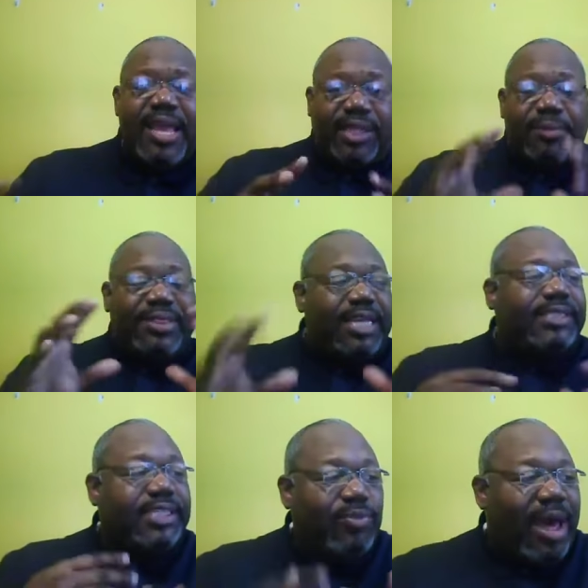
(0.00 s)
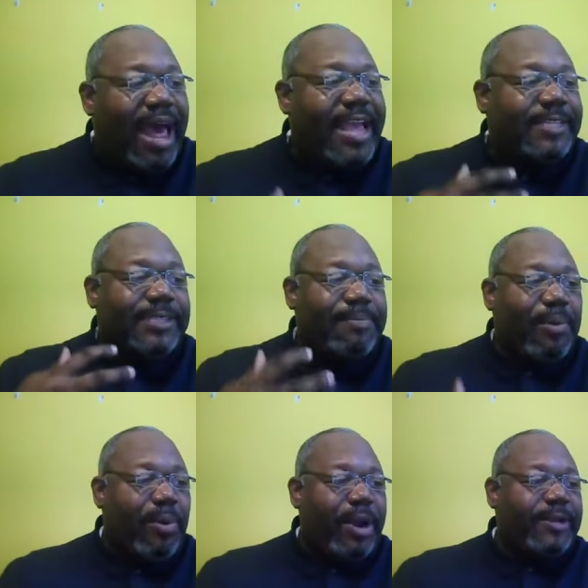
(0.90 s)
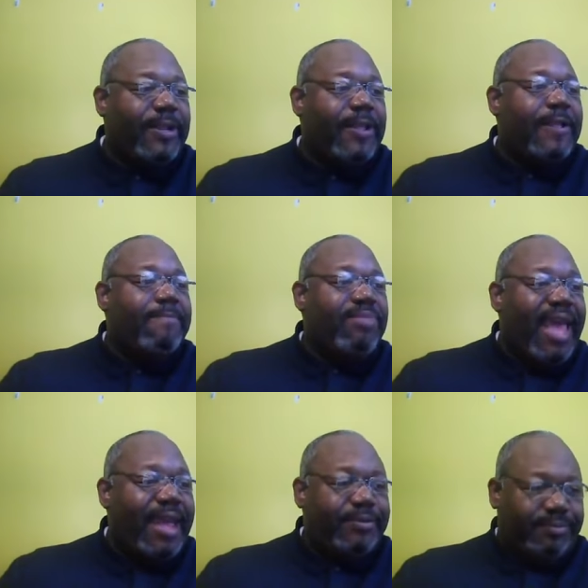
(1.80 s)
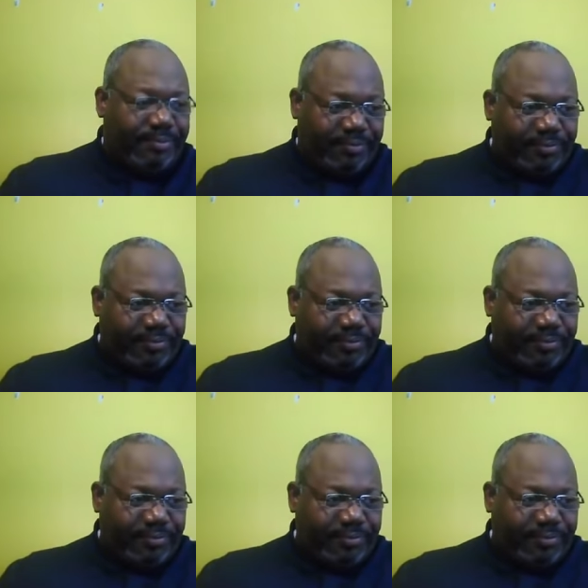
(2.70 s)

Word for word: So this is why it's important that